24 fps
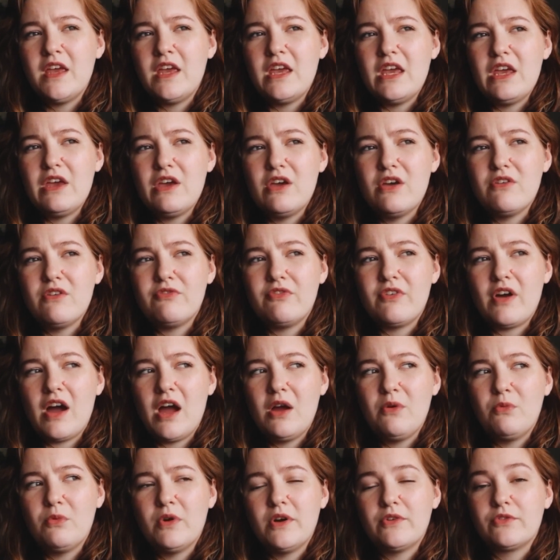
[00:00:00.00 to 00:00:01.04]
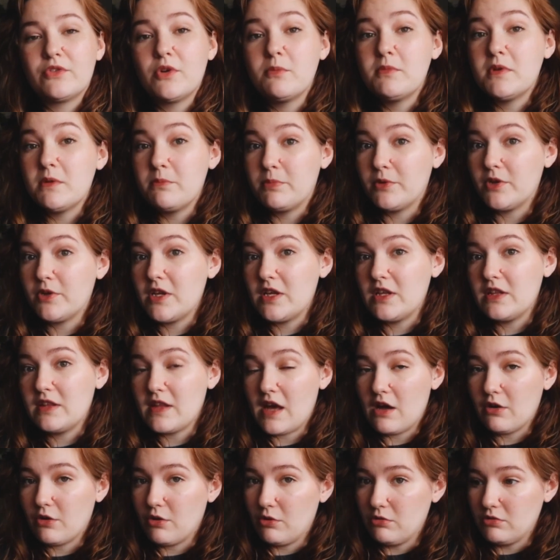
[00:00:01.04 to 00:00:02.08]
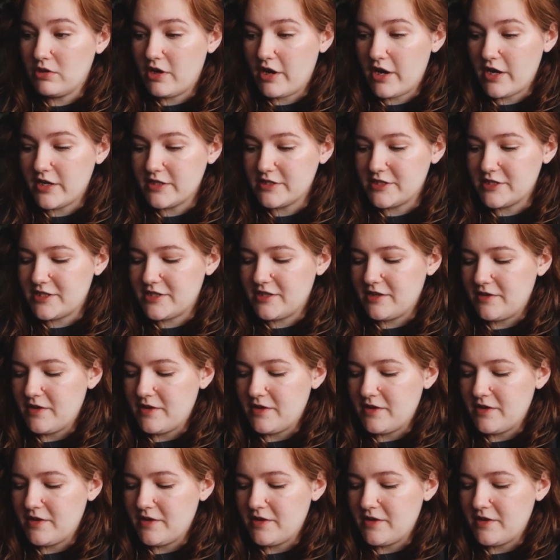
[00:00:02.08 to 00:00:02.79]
If I want room to breathe, I'll go large.